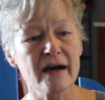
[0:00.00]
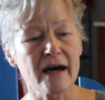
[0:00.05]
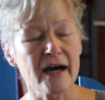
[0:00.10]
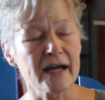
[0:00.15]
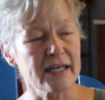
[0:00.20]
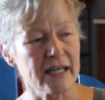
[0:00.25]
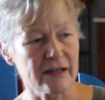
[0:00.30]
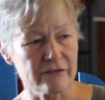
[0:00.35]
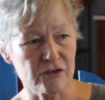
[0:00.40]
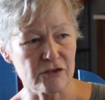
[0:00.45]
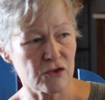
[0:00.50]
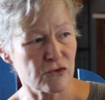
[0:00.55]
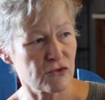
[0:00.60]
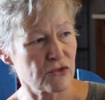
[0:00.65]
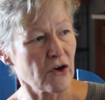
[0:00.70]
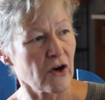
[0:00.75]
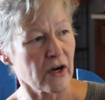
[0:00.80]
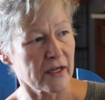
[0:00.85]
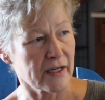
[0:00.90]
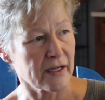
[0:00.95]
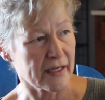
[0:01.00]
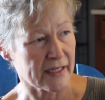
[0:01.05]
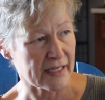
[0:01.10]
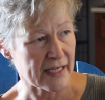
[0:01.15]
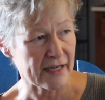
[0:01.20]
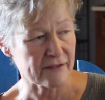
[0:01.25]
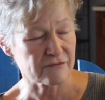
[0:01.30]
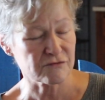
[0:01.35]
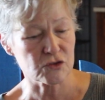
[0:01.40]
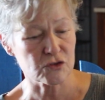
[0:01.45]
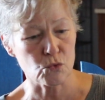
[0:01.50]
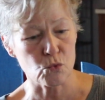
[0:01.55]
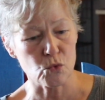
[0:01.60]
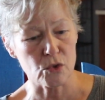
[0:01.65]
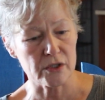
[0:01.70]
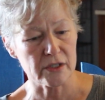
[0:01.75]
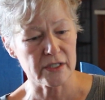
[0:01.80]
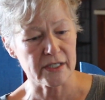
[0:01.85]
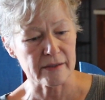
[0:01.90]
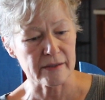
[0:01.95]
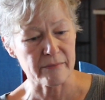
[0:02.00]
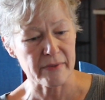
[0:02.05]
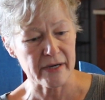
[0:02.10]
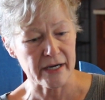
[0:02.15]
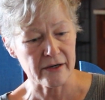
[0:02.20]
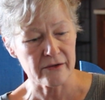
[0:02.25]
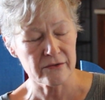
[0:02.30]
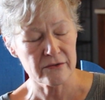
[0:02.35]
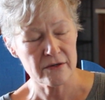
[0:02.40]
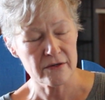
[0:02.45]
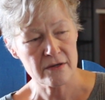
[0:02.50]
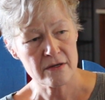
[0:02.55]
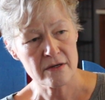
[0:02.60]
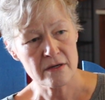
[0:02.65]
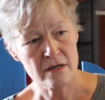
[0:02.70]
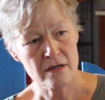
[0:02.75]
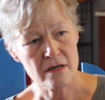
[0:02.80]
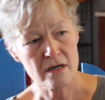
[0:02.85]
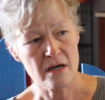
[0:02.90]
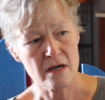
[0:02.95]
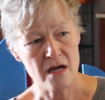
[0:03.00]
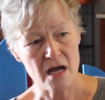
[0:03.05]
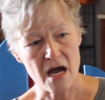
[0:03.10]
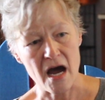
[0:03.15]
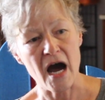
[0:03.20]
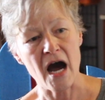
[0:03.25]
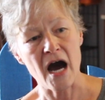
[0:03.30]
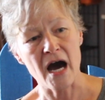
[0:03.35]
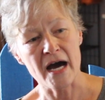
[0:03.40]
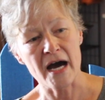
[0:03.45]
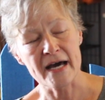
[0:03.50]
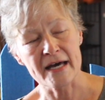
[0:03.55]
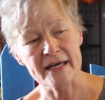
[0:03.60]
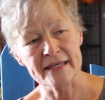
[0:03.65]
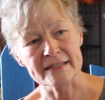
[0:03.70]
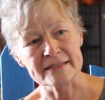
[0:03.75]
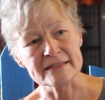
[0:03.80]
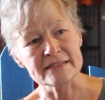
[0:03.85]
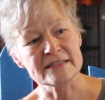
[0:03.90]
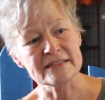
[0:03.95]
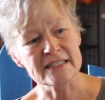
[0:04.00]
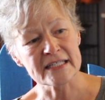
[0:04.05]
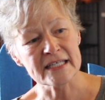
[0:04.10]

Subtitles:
I never thought I'd have to worry about. I